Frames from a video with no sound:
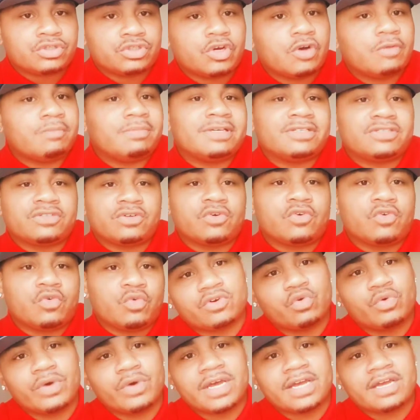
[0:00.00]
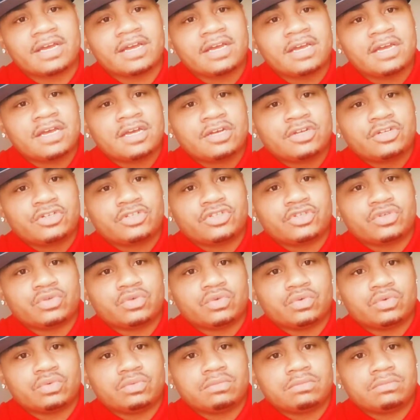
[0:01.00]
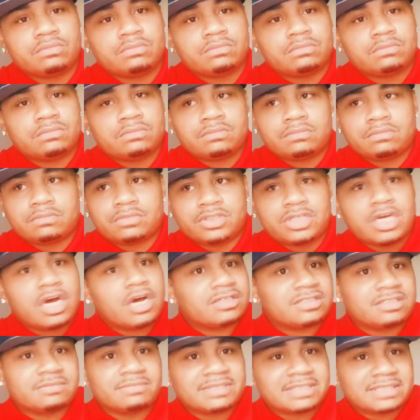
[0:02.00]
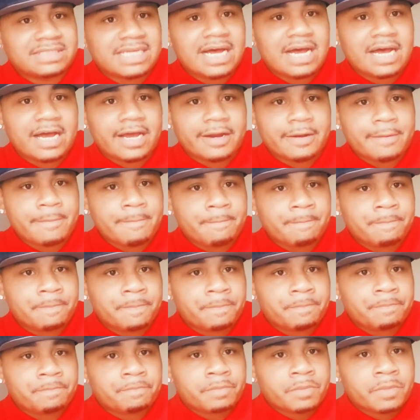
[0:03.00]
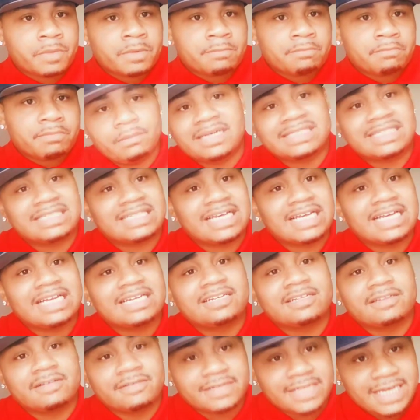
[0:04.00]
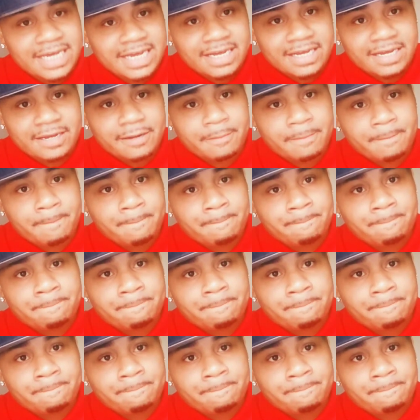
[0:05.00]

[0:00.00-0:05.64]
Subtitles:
don't be so quick to toss them aside. Because at the end of the day,